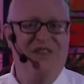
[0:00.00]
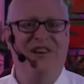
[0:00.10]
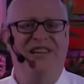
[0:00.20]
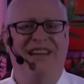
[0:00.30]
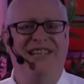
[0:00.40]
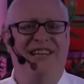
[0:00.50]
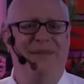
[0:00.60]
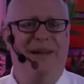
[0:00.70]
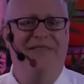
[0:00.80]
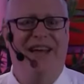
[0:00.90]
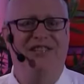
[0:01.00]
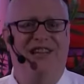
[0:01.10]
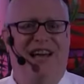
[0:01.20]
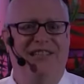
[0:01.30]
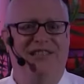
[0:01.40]
He figured I didn't need to be
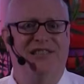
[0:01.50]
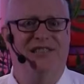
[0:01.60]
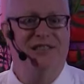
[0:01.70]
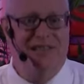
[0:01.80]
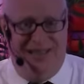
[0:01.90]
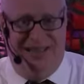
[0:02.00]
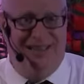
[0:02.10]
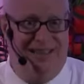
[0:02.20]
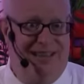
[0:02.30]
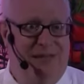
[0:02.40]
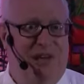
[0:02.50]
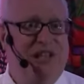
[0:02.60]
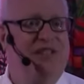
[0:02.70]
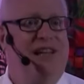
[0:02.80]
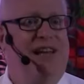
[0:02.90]
evangelized since
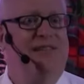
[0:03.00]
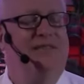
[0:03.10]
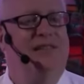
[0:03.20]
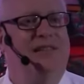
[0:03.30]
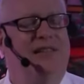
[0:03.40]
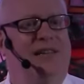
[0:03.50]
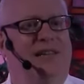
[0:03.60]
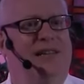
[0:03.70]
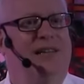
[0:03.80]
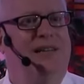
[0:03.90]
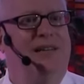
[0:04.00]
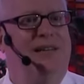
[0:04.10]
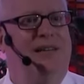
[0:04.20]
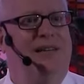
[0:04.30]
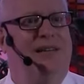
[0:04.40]
I'm already saved.
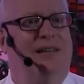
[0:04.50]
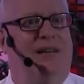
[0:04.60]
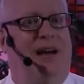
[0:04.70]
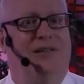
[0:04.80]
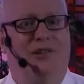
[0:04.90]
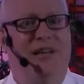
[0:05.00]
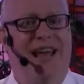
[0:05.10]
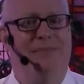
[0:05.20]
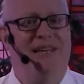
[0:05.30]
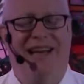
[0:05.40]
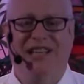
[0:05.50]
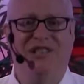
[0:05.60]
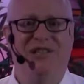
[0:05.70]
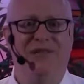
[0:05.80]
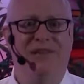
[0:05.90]
Oh, so he can't be
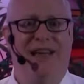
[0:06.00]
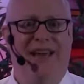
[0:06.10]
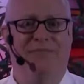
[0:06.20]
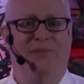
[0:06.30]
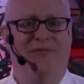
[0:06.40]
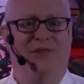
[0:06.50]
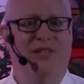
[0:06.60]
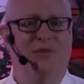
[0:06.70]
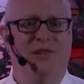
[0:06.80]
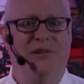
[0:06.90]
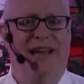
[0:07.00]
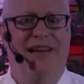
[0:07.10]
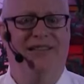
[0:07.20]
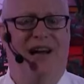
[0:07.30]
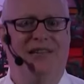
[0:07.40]
nice to you? He can't be friends with you?
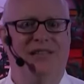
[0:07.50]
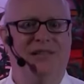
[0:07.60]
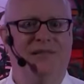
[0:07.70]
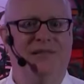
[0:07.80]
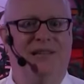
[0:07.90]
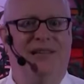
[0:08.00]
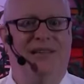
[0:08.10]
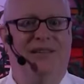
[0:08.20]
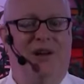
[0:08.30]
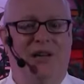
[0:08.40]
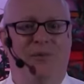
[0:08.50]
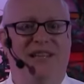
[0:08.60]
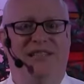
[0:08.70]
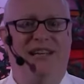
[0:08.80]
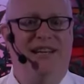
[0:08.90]
He can't talk to you? The
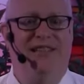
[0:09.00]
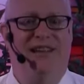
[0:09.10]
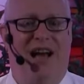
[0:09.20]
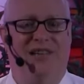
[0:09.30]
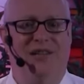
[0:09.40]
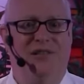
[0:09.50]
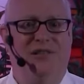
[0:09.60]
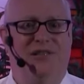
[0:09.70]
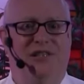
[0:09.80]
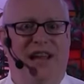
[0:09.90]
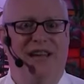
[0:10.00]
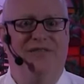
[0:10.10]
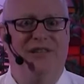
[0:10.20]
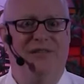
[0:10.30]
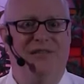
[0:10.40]
only reason he can talk to you is to
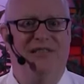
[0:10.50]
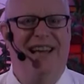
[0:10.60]
save you?